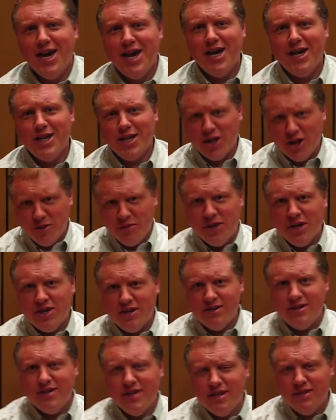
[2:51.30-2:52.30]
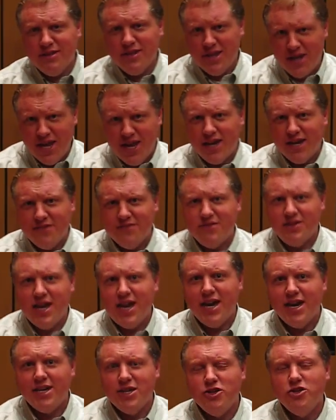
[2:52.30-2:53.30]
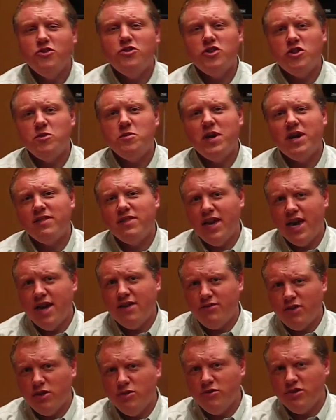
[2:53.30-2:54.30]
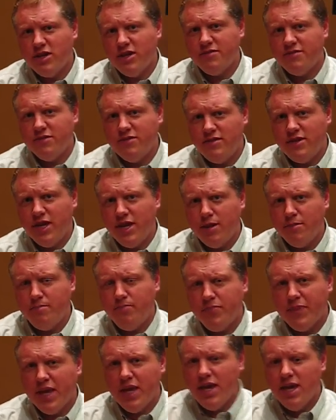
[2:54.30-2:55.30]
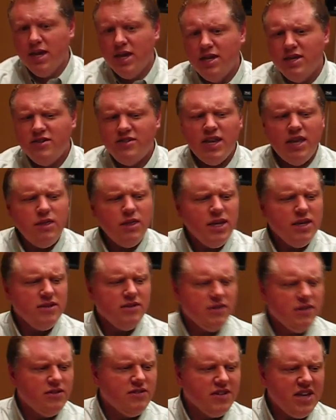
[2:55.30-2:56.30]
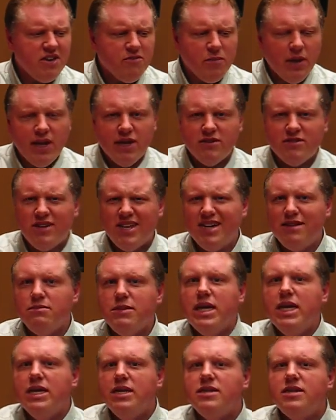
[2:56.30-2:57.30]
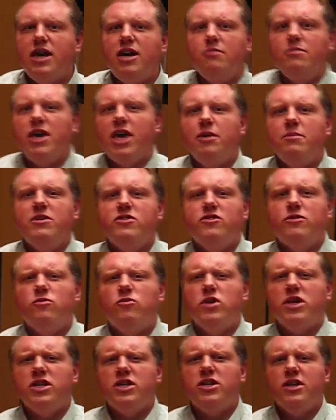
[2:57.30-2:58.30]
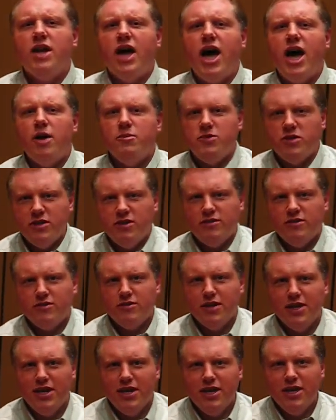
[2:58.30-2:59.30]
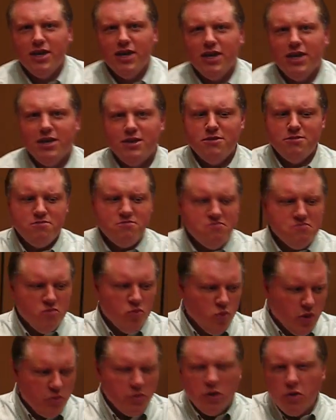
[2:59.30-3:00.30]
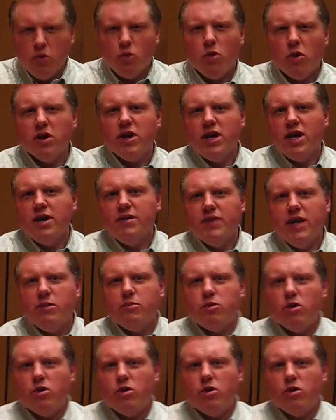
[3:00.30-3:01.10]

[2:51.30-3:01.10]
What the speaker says: a little bit on the negative side and you suspect they have low self-esteem, say things in staff meetings like, "Tom gave me some really good options when we were working on that